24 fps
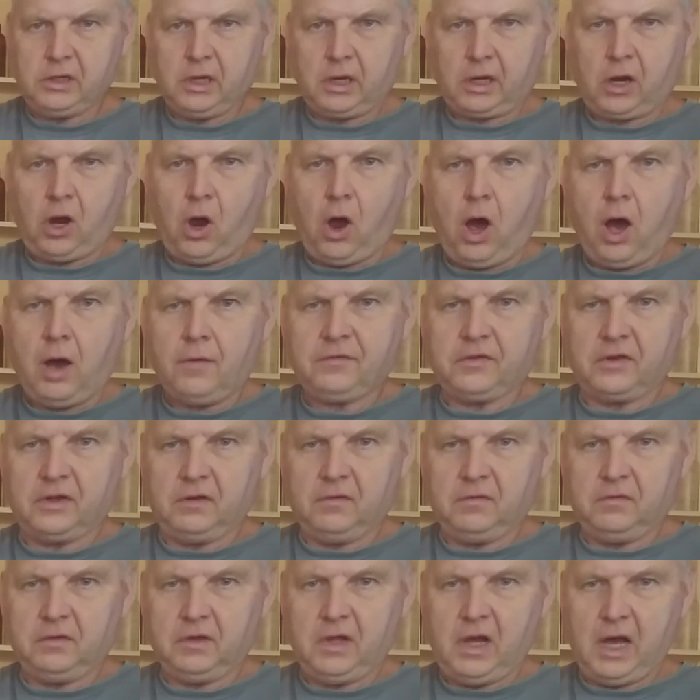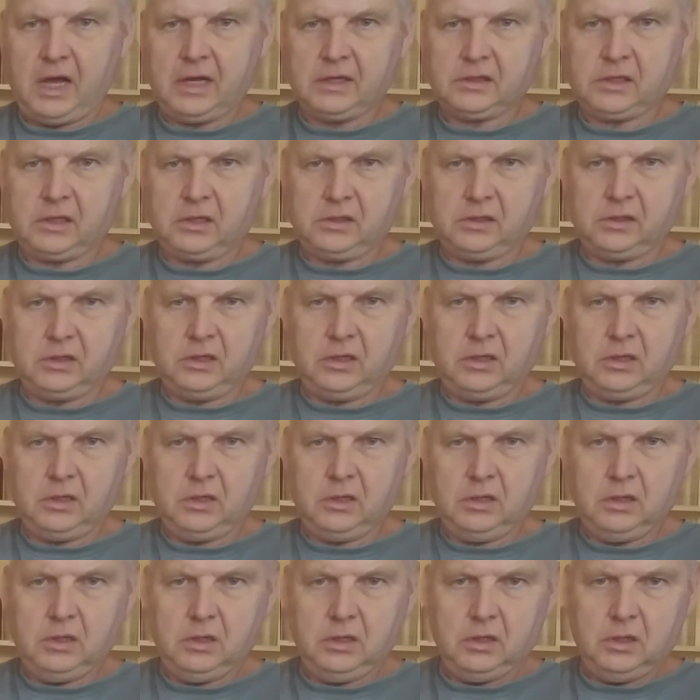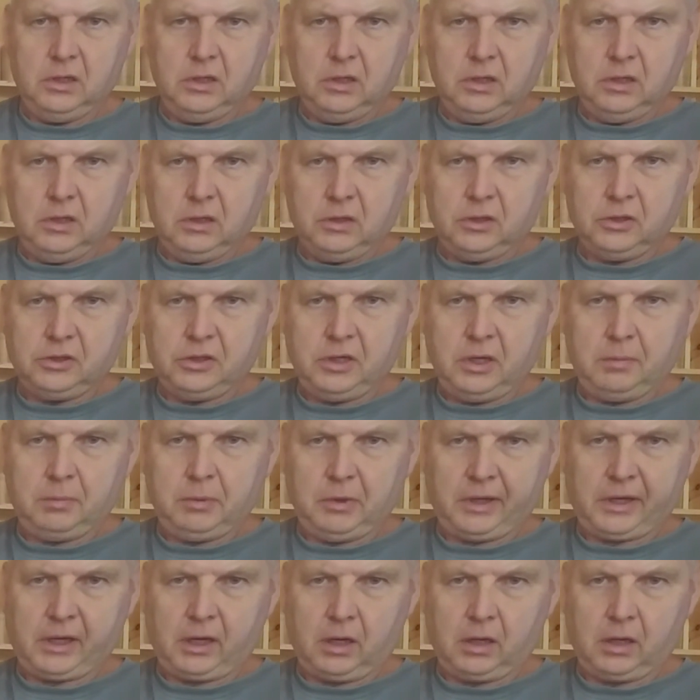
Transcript: coffin flasks because they're shaped like a